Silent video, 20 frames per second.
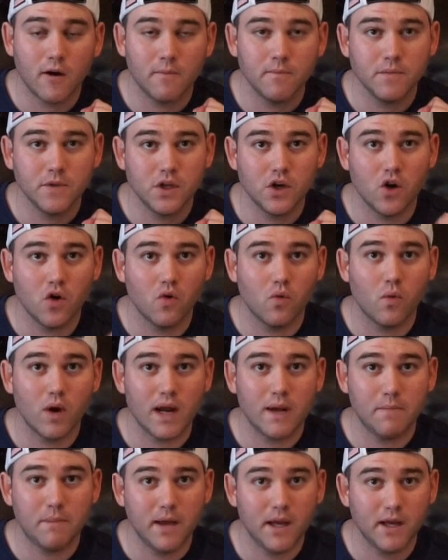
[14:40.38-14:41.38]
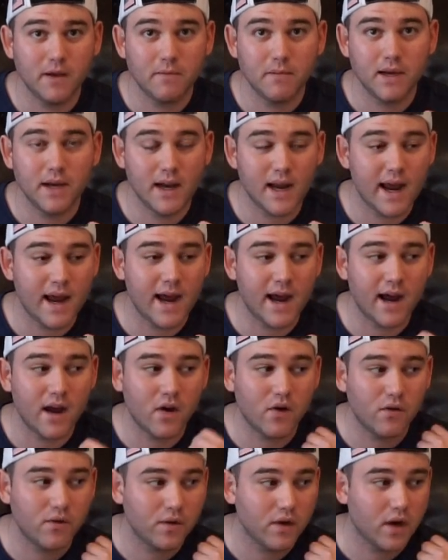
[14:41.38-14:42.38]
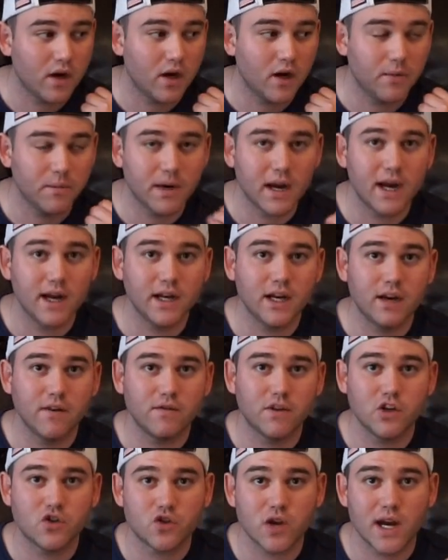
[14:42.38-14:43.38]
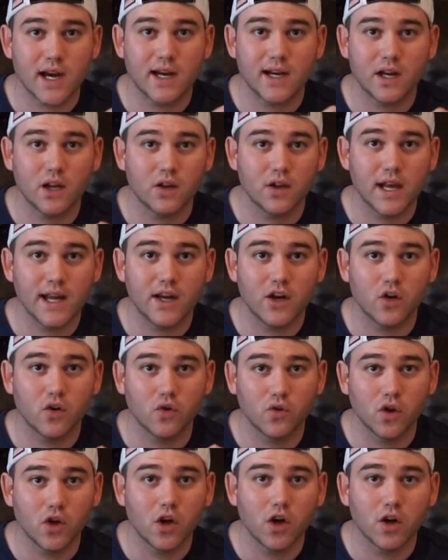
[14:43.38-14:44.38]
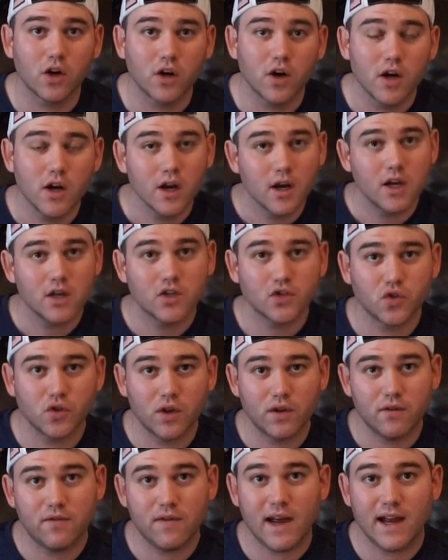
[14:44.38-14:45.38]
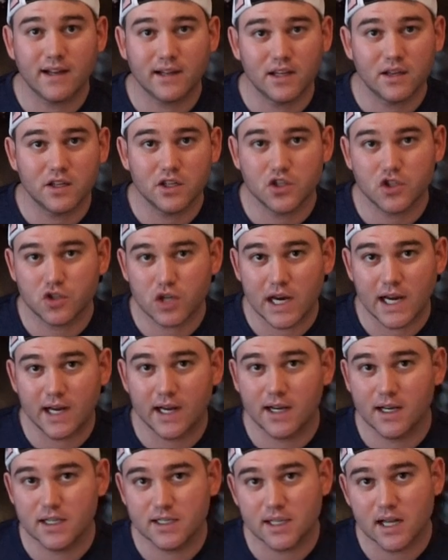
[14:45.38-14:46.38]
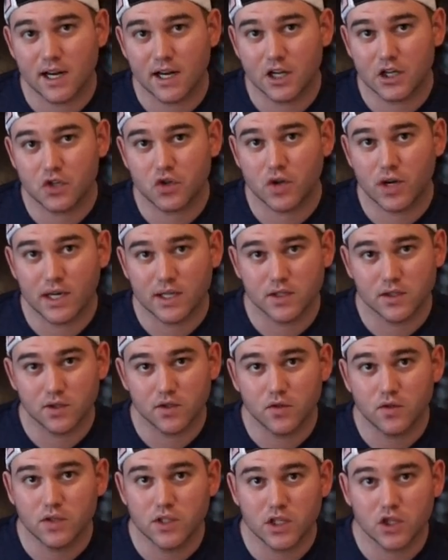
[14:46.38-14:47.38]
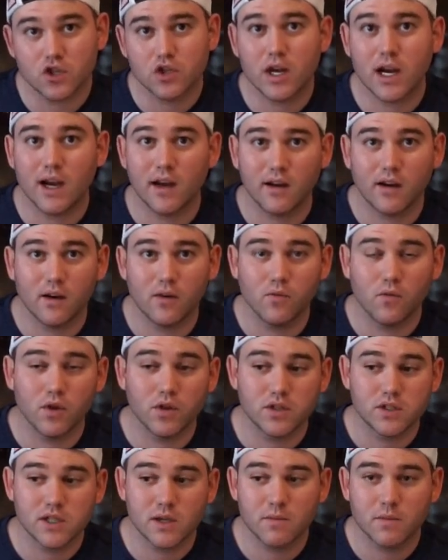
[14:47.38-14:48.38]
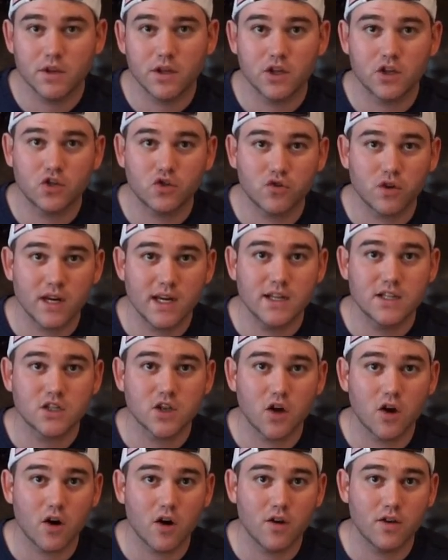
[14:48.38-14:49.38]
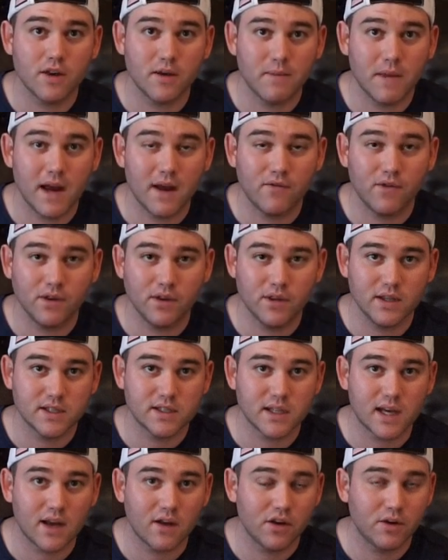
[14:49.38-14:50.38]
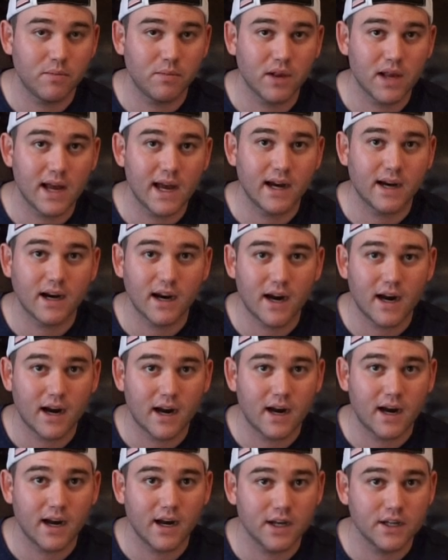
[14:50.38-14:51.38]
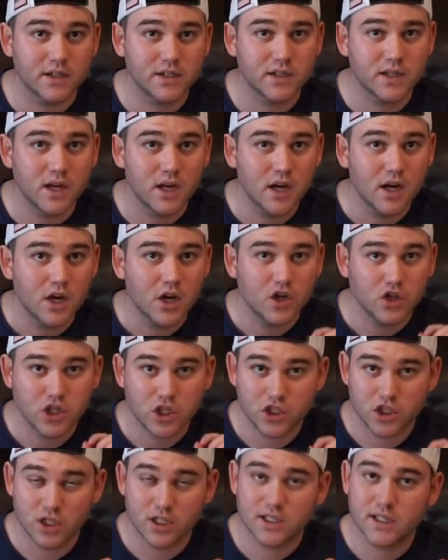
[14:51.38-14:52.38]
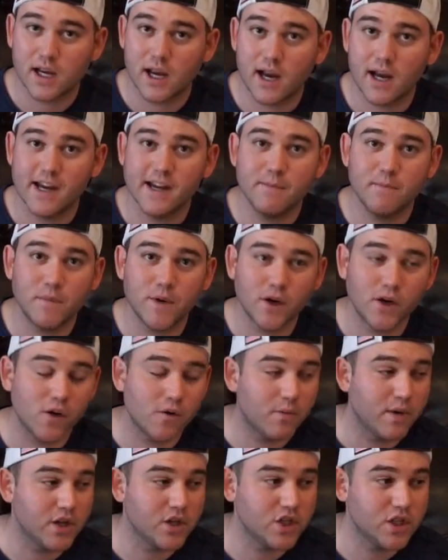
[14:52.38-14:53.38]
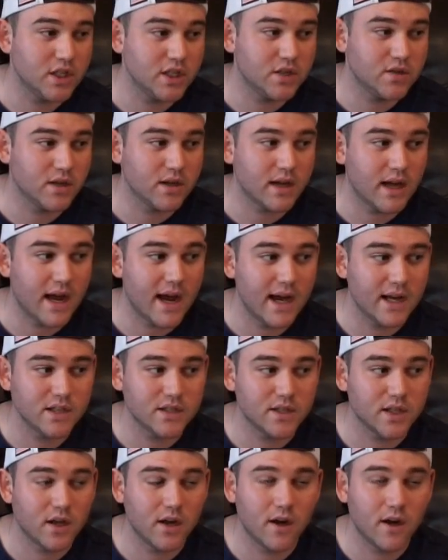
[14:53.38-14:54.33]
you know, white pigment out, kind of give the dragon a lighter look. So the fact that this dragon is not a translucent dragon, with some of the traits are them having the solid black eyes, she's just a hypo, but she has